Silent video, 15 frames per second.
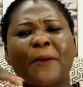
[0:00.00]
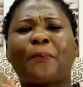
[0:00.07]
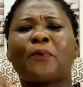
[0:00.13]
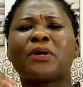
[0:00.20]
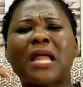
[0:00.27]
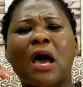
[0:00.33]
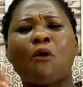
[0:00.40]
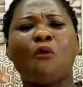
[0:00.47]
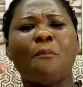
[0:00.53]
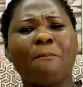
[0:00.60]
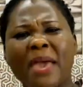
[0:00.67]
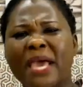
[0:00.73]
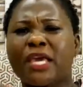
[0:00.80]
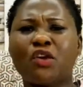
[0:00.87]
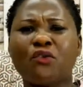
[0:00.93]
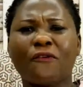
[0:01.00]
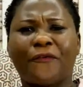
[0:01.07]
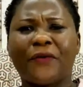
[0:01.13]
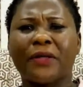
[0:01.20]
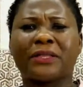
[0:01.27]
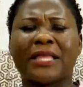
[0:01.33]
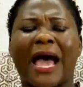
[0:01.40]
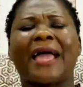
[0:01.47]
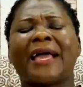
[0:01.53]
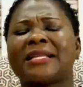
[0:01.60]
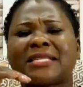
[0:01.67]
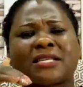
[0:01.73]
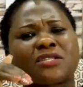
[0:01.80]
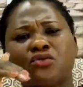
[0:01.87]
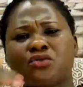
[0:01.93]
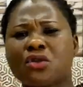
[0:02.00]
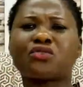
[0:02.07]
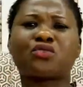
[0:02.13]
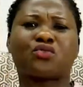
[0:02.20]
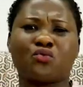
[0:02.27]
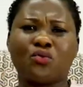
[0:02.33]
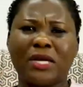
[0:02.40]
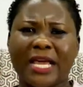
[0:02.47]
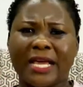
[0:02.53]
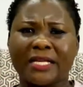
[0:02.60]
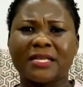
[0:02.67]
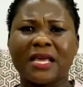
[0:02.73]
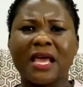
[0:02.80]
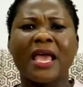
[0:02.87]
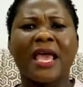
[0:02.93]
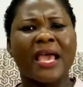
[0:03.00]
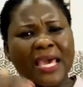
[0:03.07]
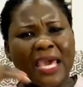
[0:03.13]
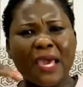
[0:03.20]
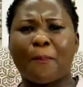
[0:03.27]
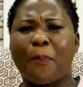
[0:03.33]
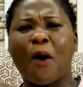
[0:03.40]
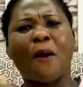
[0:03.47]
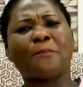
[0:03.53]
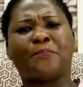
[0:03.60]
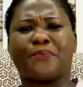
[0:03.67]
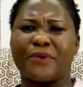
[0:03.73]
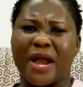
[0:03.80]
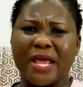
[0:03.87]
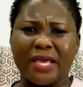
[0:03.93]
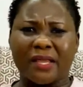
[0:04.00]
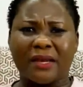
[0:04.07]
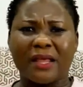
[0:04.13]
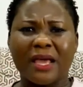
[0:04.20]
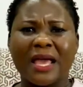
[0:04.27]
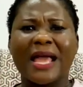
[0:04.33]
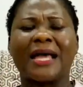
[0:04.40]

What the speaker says: People that will make you feel that it is not too late. Keep on praying.